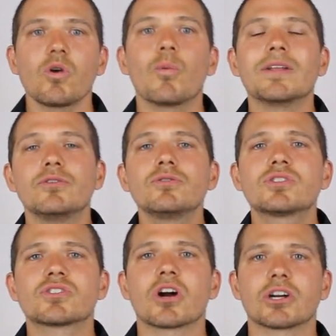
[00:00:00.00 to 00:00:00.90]
when you
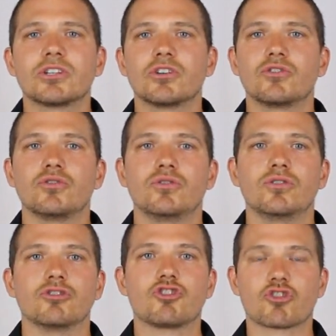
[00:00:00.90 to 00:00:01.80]
start
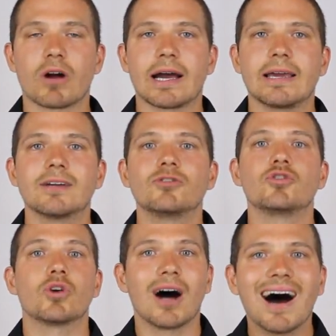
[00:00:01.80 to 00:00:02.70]
to try
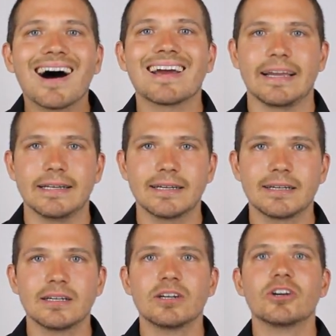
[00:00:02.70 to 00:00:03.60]
to hide
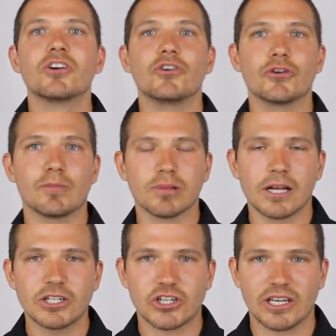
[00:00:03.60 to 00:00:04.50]
your
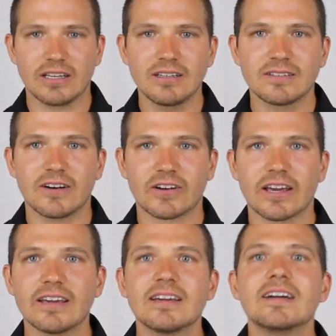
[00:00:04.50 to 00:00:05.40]
blushing,
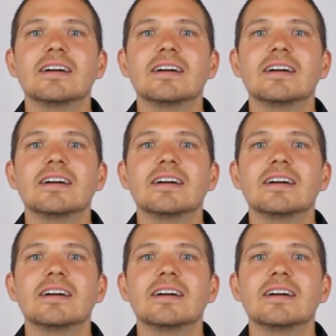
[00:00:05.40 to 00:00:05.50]
okay,